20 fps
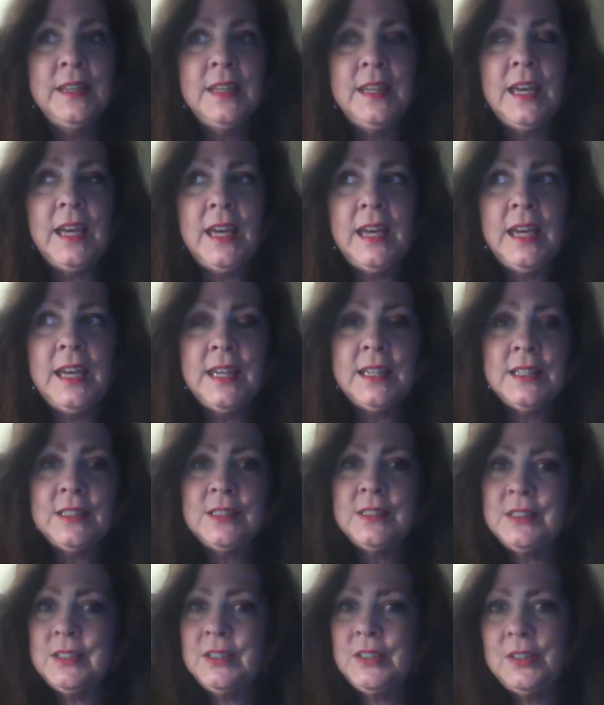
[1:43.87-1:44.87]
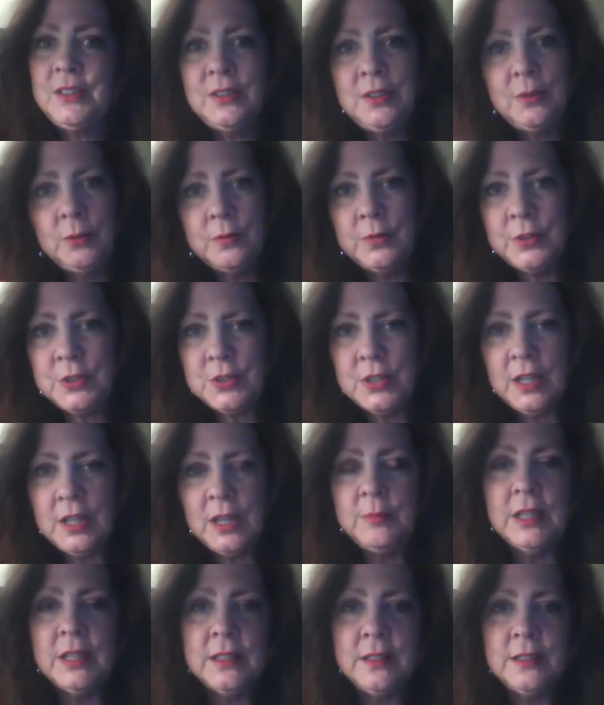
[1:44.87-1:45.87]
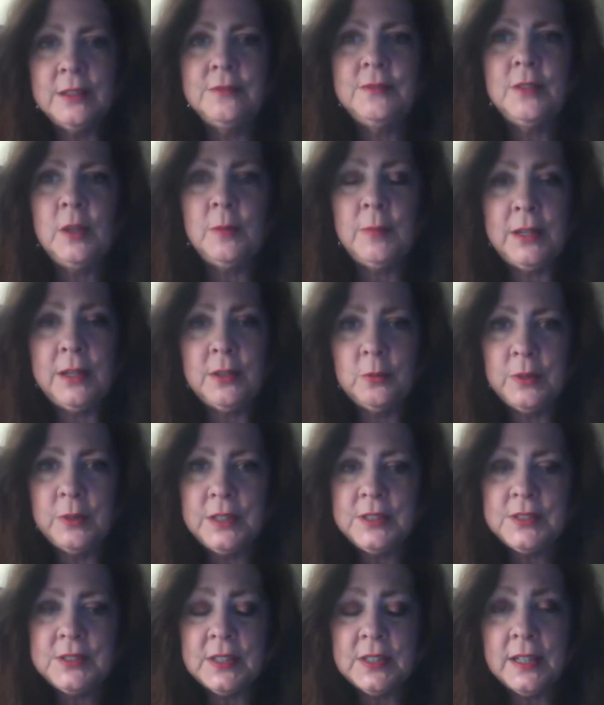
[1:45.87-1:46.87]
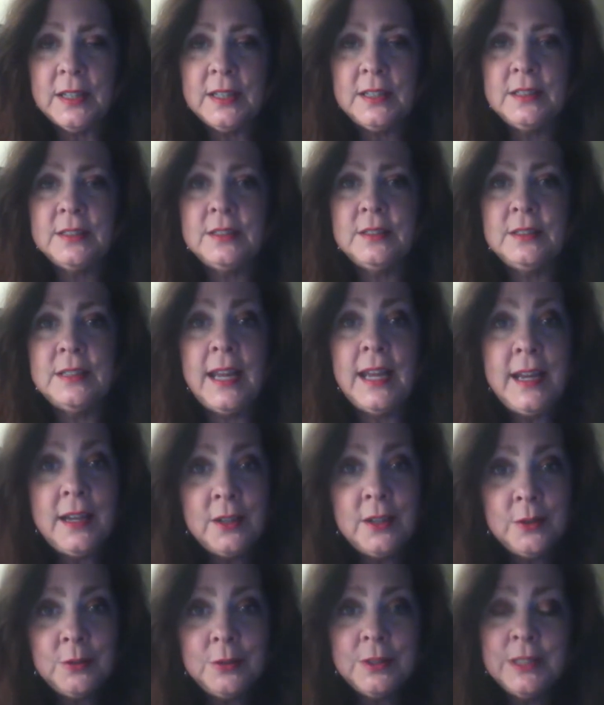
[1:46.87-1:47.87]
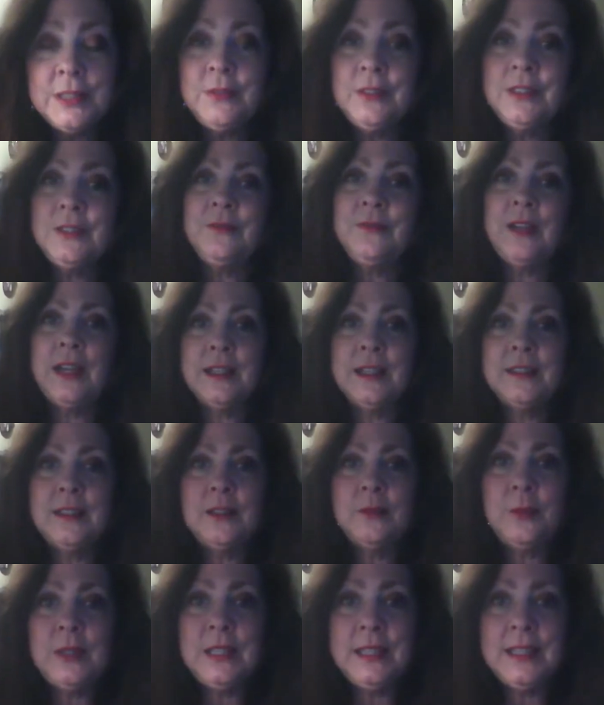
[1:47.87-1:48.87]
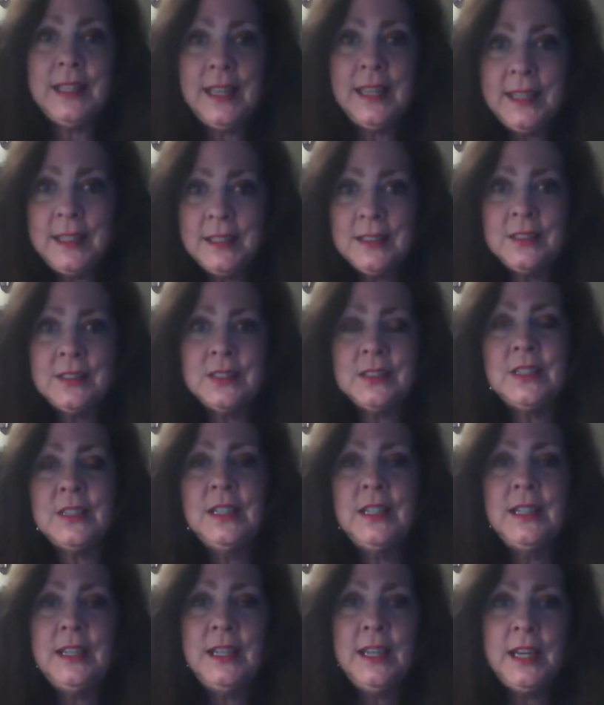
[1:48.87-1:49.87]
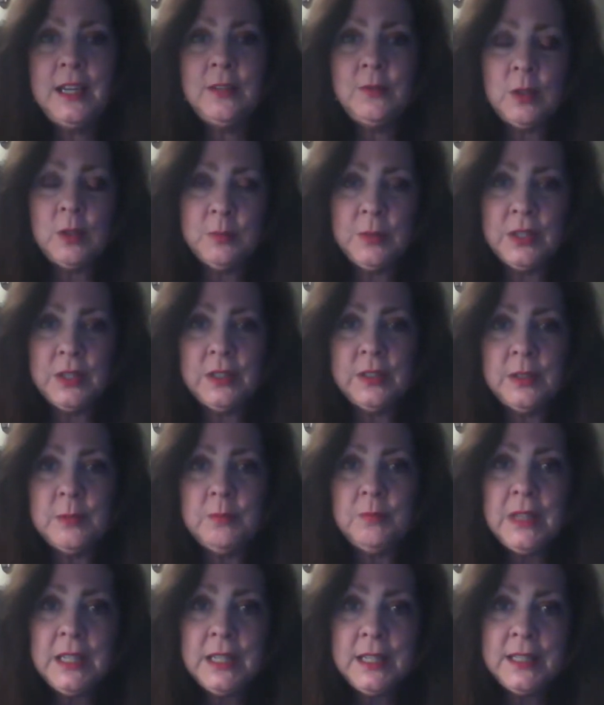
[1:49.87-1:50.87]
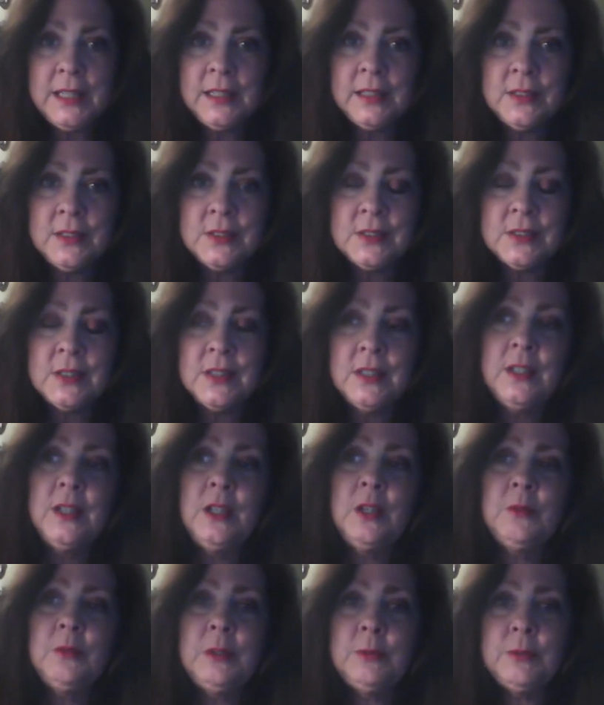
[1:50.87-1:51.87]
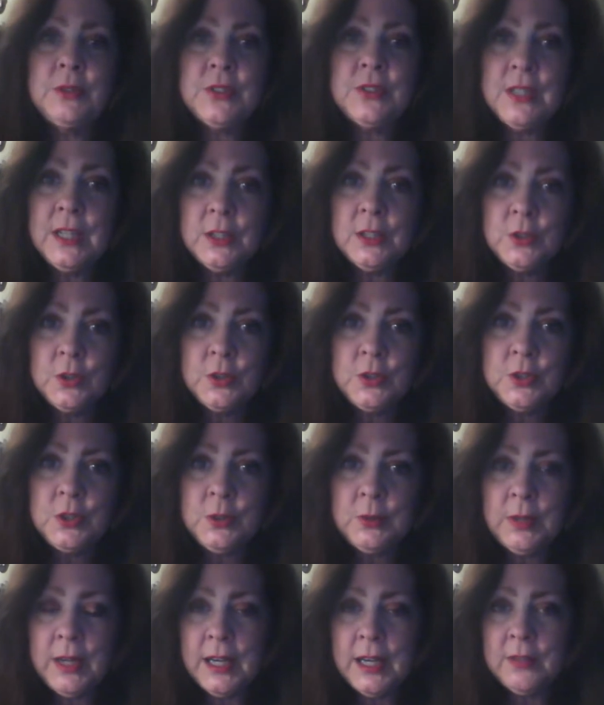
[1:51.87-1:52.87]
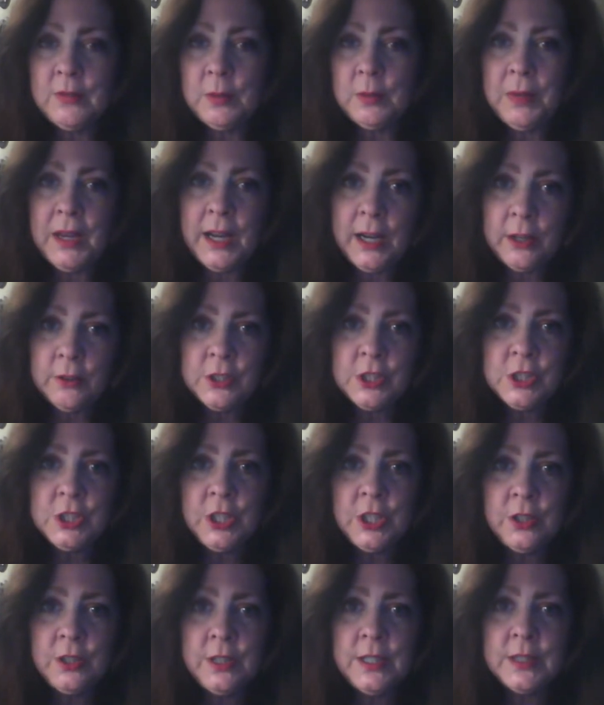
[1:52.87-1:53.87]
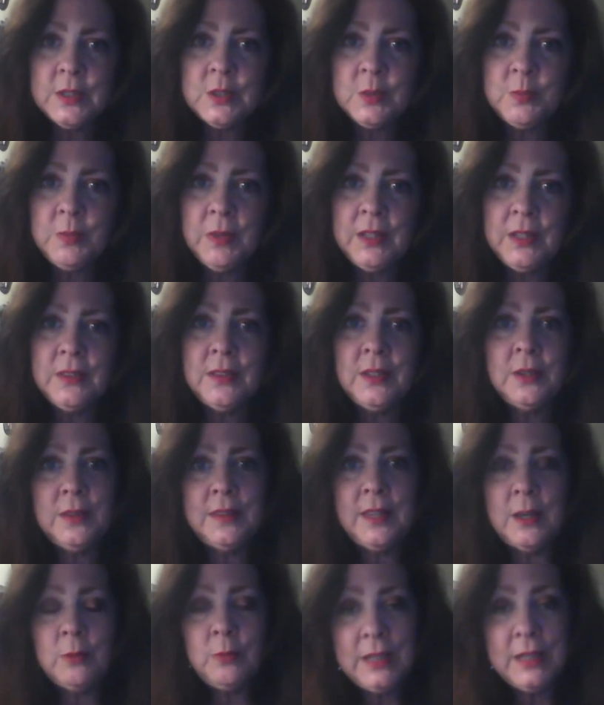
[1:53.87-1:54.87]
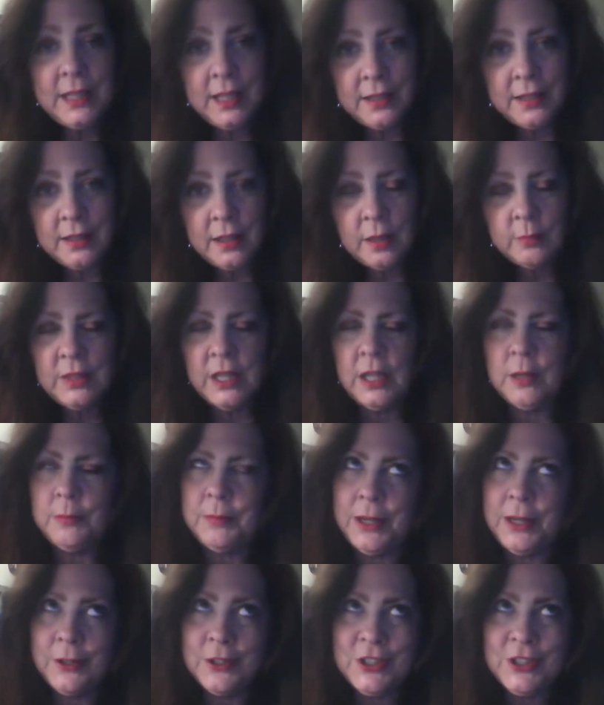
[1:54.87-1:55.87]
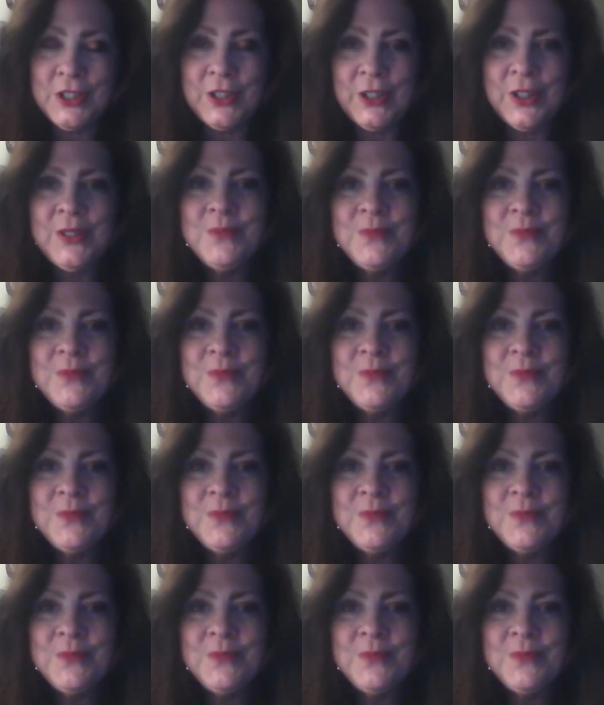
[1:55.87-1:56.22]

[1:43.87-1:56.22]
and over time that kind of fell by the wayside, and now, given the fact that we can't have our monthly meetings, we were scheduled to have a para-share next month that we can, I'm not a para-share,